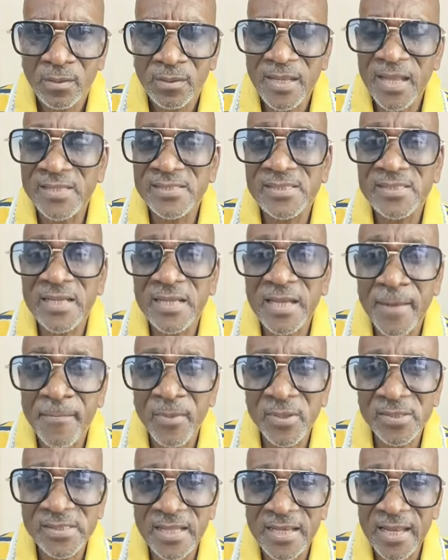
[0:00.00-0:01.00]
Next thing them
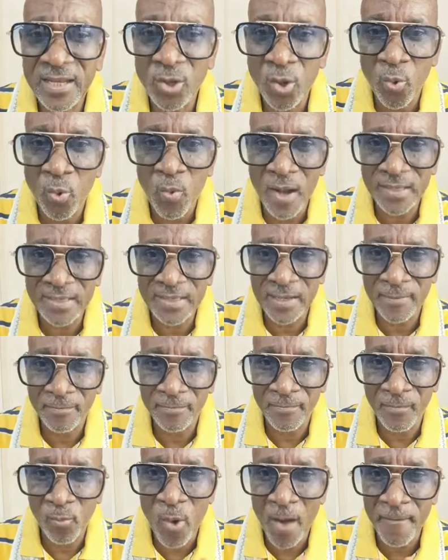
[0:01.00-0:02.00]
will say they don't want any,
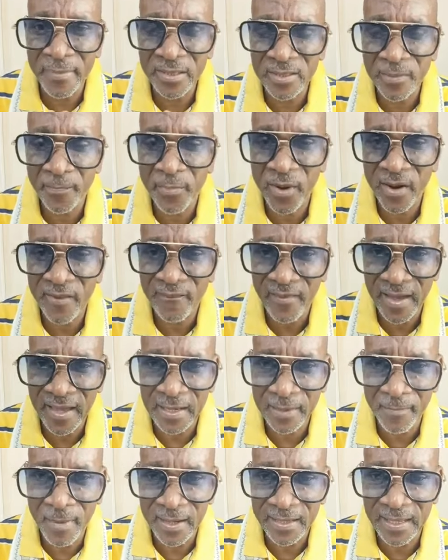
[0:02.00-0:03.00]
want me to pray for
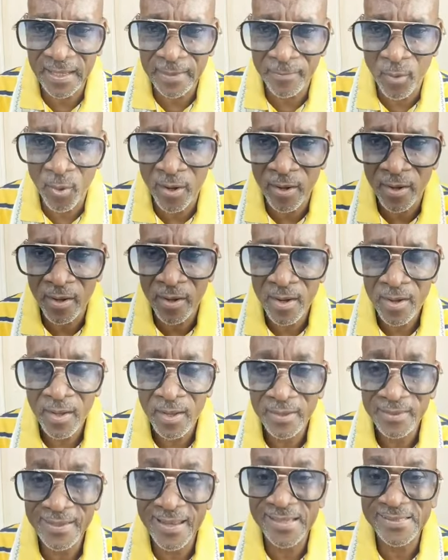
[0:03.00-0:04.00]
anybody anymore.
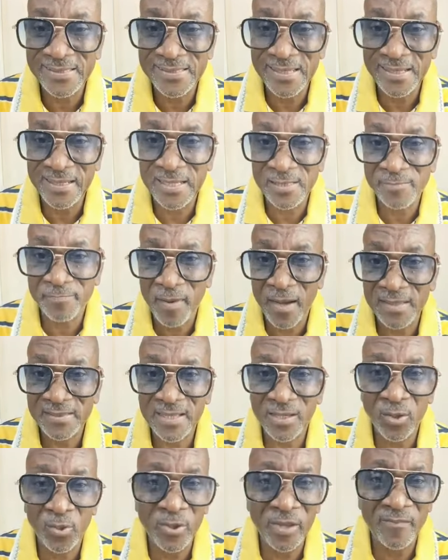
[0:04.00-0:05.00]
Next thing this
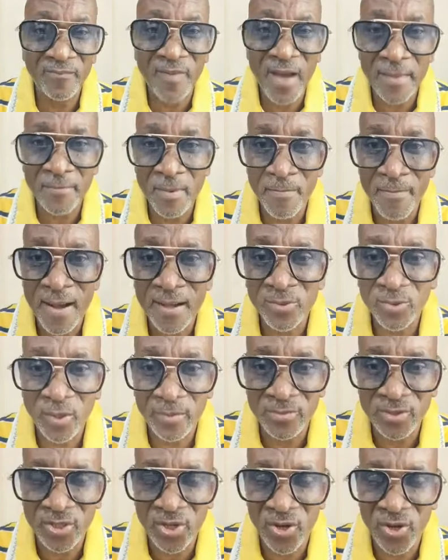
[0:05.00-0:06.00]
pastor don't invite me back to
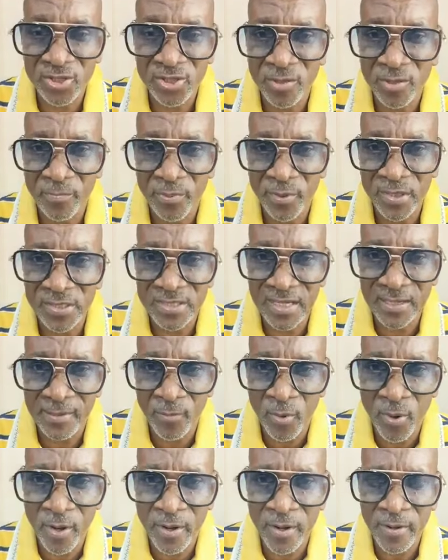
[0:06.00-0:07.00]
him church to preach
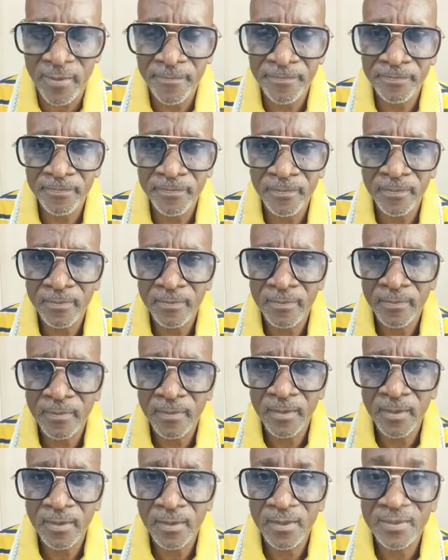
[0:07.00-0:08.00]
anymore.
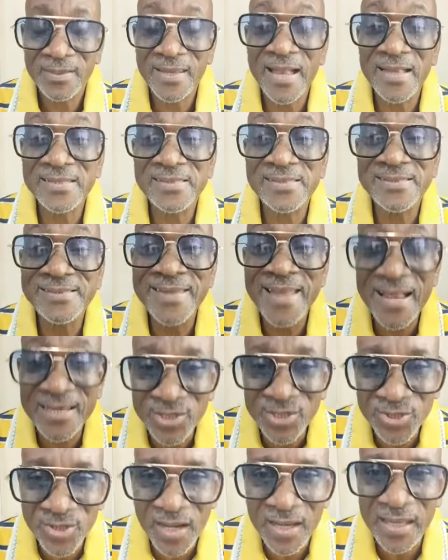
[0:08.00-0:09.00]
That's
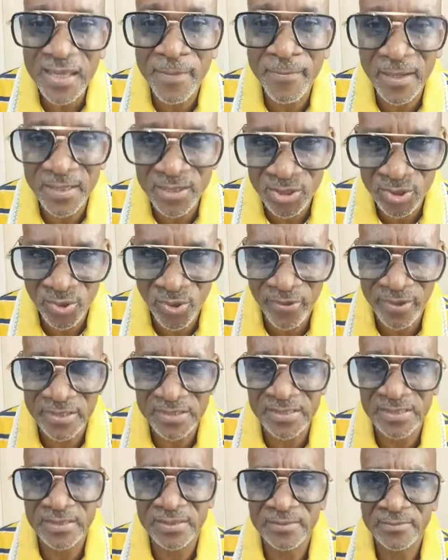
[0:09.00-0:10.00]
natural
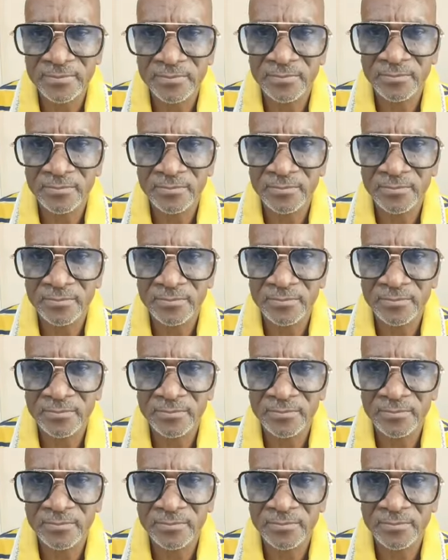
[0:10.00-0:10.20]
immaturity.